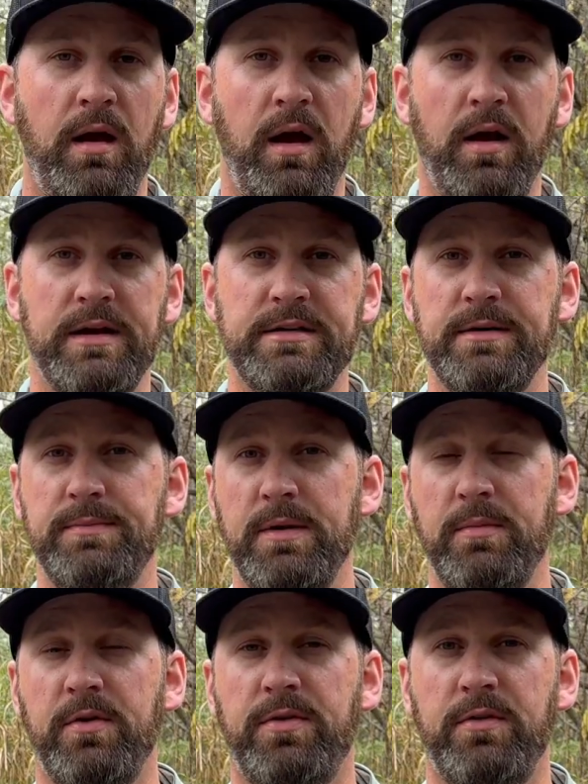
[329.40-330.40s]
All right, tip
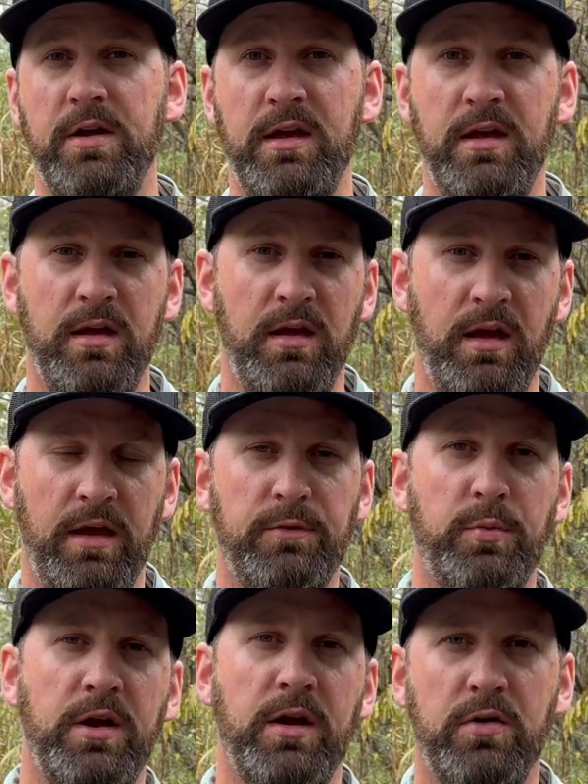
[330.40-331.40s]
number 3 is
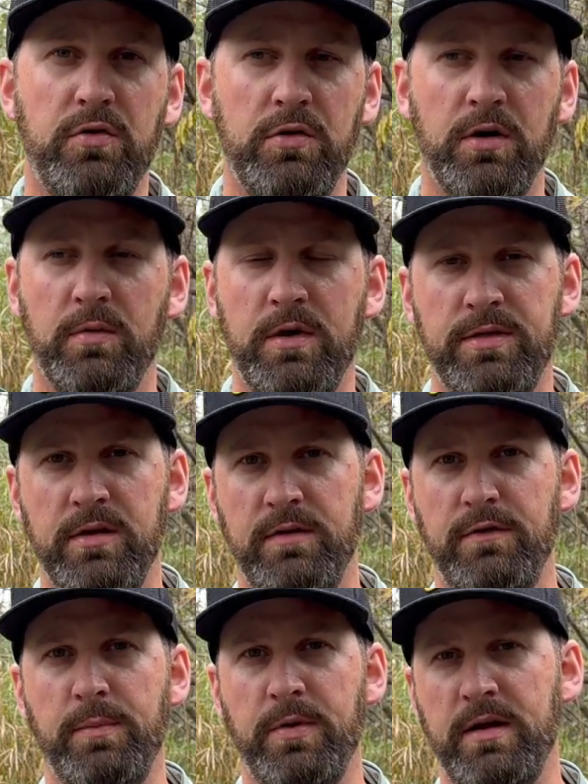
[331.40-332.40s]
bring a cooler with you
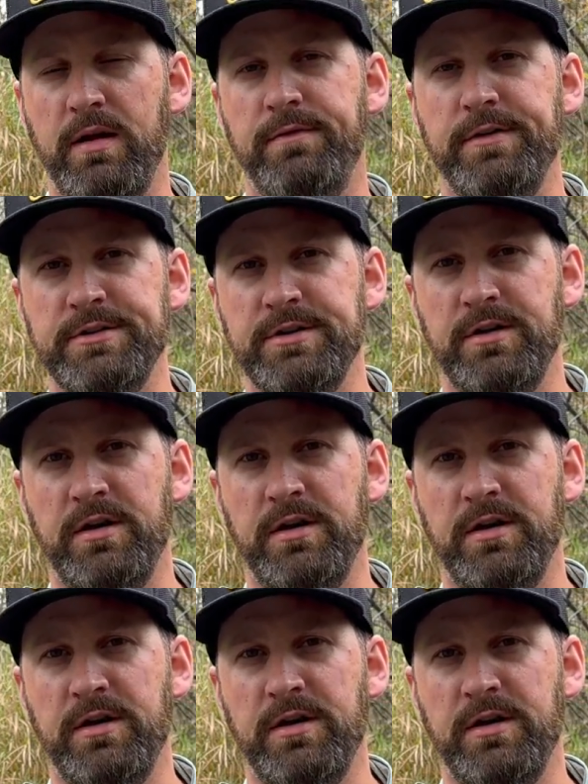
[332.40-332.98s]
if you plan on fishing